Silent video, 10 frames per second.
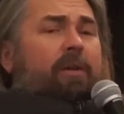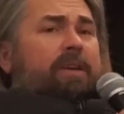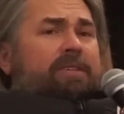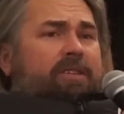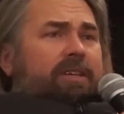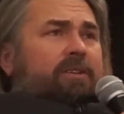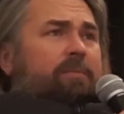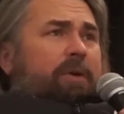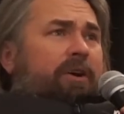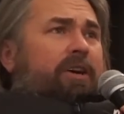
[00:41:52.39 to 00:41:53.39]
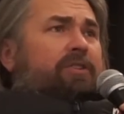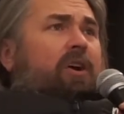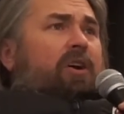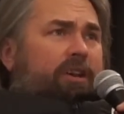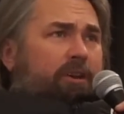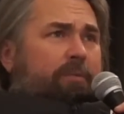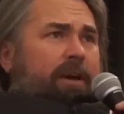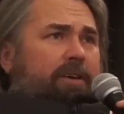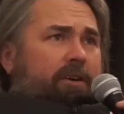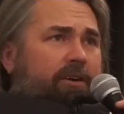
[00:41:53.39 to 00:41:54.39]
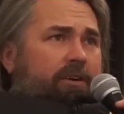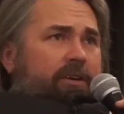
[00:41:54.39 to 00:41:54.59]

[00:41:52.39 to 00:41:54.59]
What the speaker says: I mean, it's illegal to bury a dog in your backyard